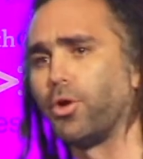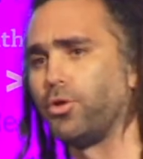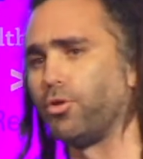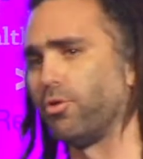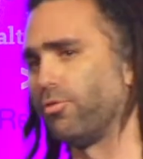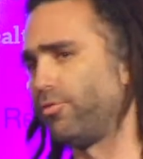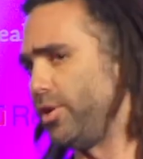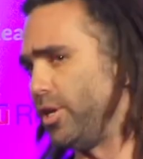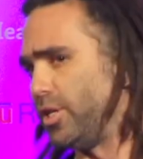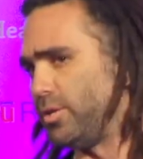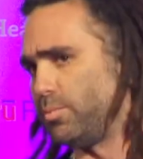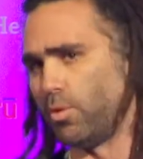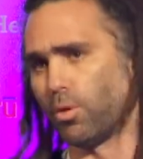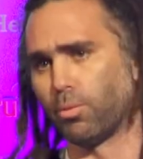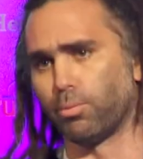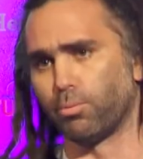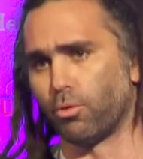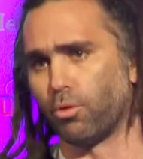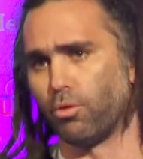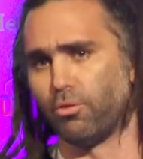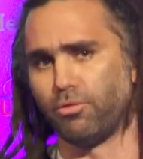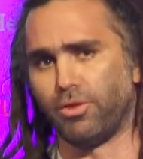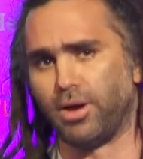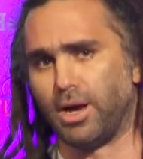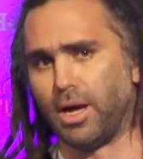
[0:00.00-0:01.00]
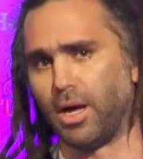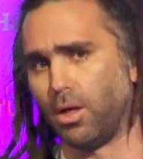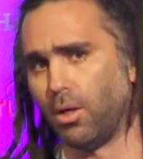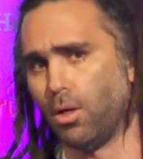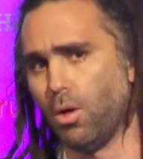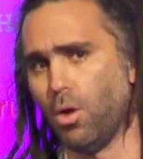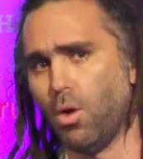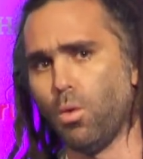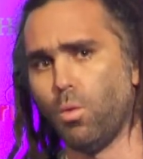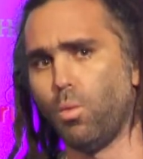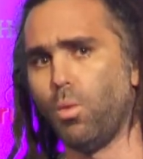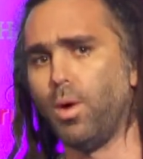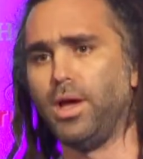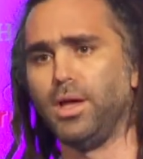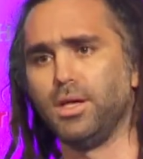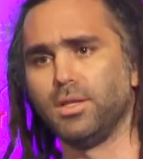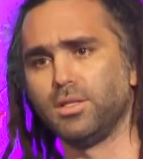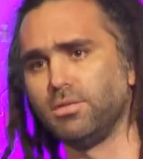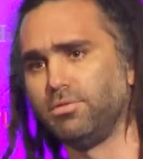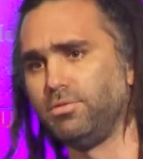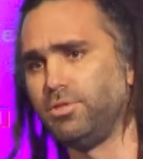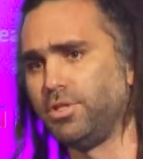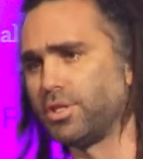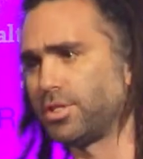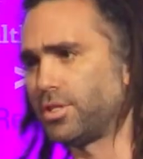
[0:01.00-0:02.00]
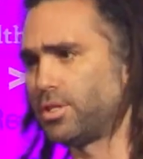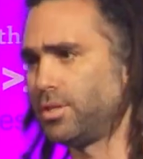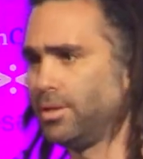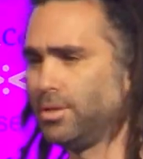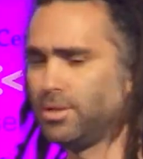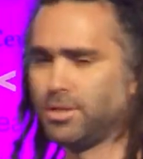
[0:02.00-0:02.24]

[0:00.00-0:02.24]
on your Facebook profile, ways of just